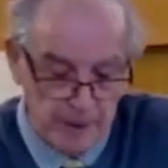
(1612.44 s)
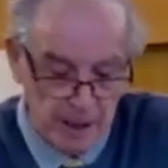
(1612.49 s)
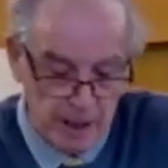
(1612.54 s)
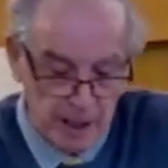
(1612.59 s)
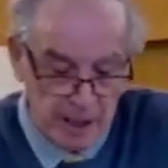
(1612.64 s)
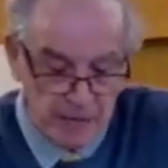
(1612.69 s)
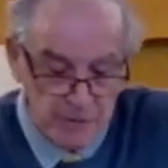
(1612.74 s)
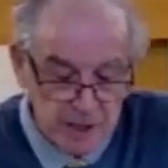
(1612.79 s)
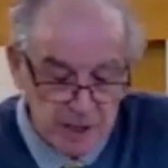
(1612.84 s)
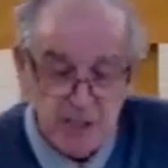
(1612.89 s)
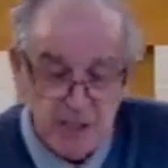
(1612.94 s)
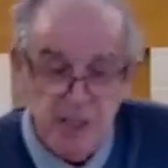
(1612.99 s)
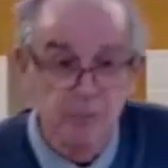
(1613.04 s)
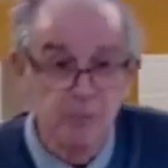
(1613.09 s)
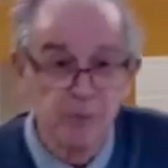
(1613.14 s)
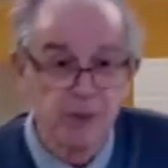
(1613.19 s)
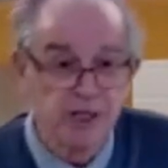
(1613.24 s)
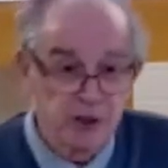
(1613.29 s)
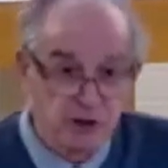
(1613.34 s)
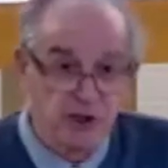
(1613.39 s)
And this is a
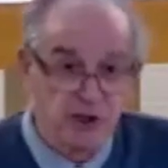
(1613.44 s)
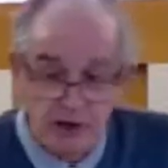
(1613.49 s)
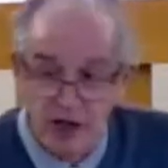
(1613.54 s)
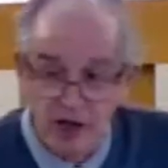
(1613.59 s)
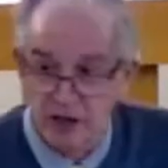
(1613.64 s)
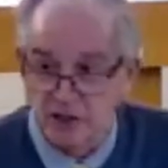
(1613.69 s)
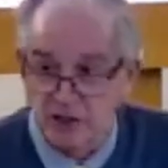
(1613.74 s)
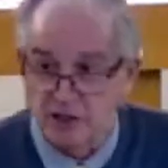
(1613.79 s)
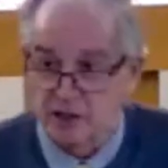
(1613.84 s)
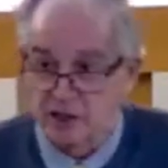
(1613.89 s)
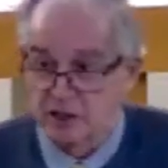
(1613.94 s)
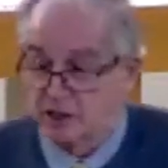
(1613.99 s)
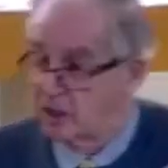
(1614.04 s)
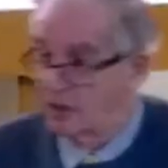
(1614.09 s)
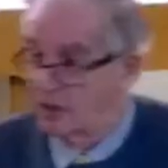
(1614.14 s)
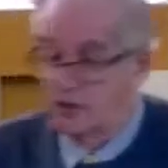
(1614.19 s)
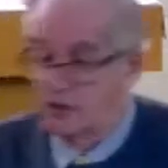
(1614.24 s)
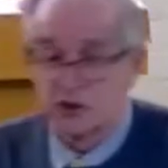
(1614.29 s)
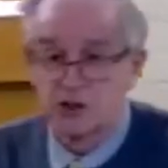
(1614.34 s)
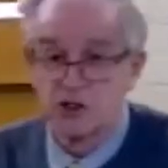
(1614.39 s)
picture of us
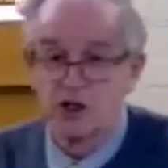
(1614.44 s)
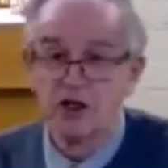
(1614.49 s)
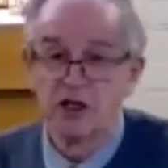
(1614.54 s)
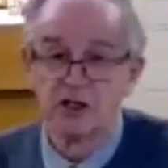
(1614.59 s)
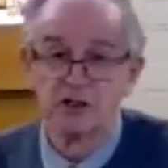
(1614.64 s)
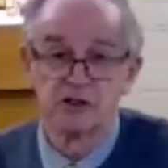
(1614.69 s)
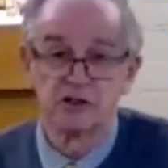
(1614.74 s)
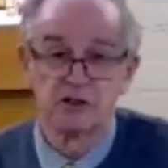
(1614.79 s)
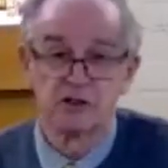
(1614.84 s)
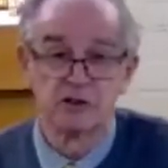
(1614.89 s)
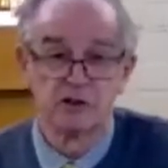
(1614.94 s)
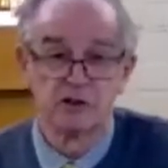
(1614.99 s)
and the church.